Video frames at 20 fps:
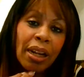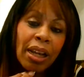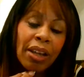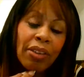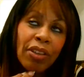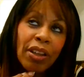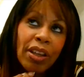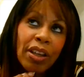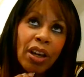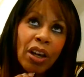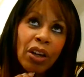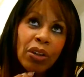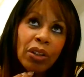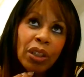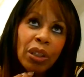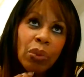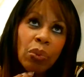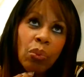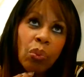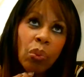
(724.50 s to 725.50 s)
i think
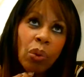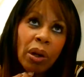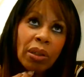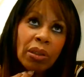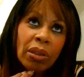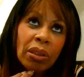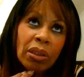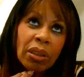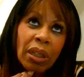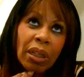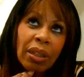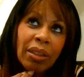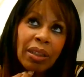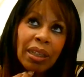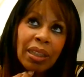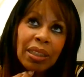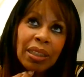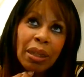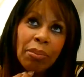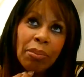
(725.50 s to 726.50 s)
only once i
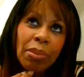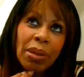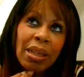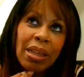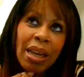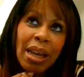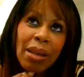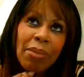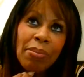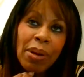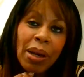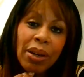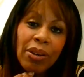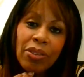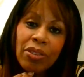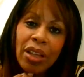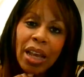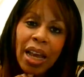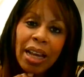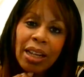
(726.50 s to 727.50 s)
think somebody came back
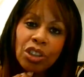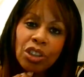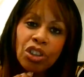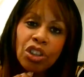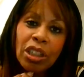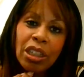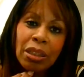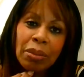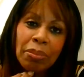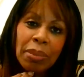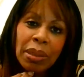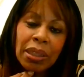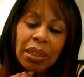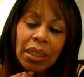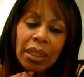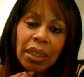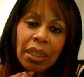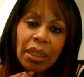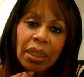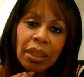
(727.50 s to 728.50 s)
and actually
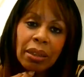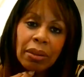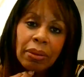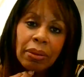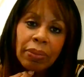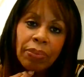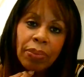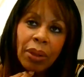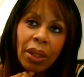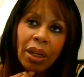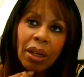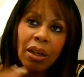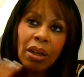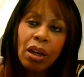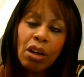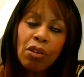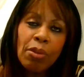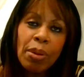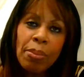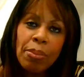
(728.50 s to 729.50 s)
admitted it and i
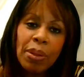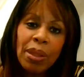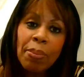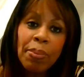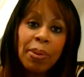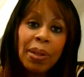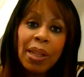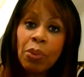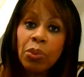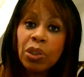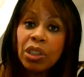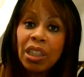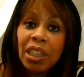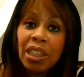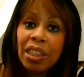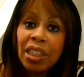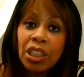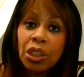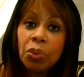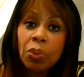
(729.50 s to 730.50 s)
can't remember that but that wasn't
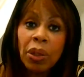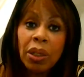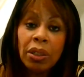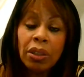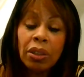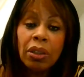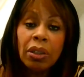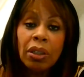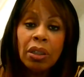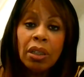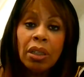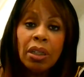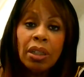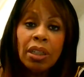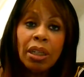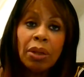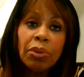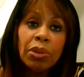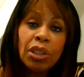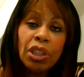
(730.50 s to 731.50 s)
in this one
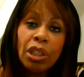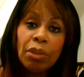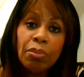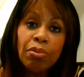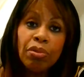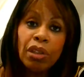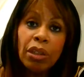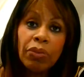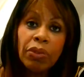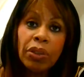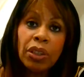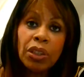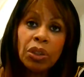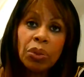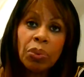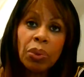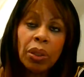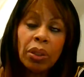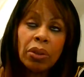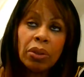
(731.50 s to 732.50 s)
that was in a
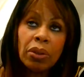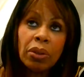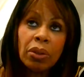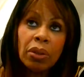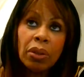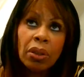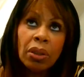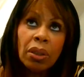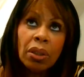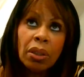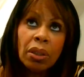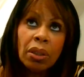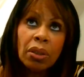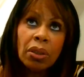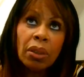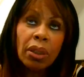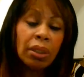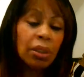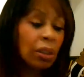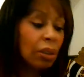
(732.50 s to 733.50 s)
previous one
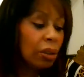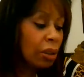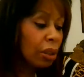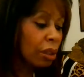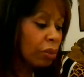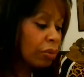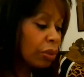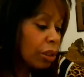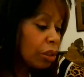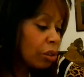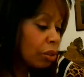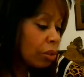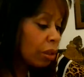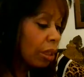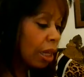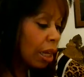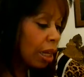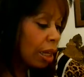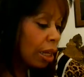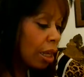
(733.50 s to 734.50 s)
so I don't know if they do
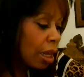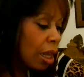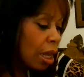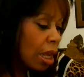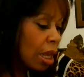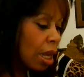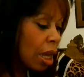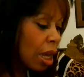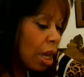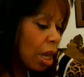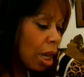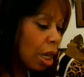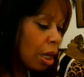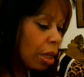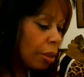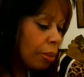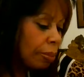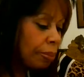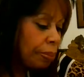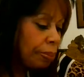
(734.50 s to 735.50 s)
that.
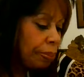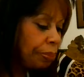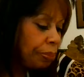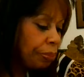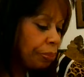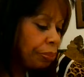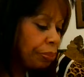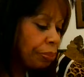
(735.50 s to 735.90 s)
Um,